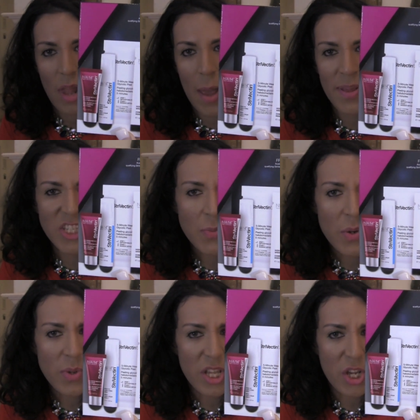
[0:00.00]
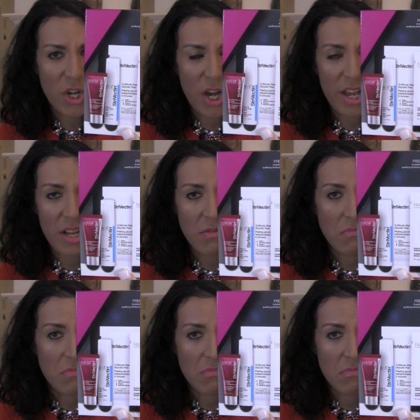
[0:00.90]
I mean, this will be really good.
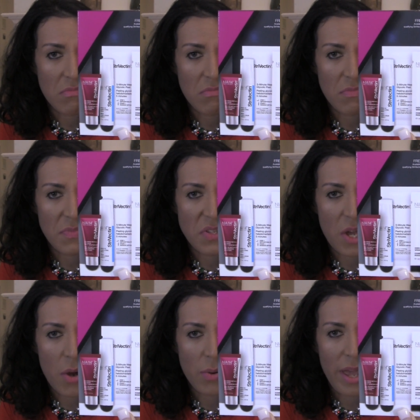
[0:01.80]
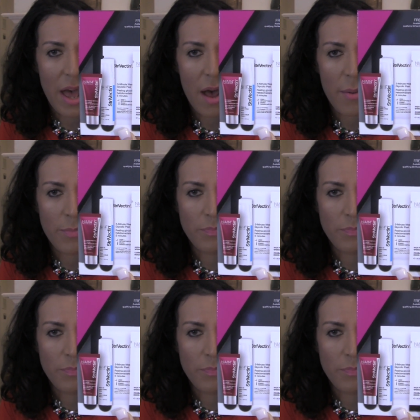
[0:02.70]
So yeah,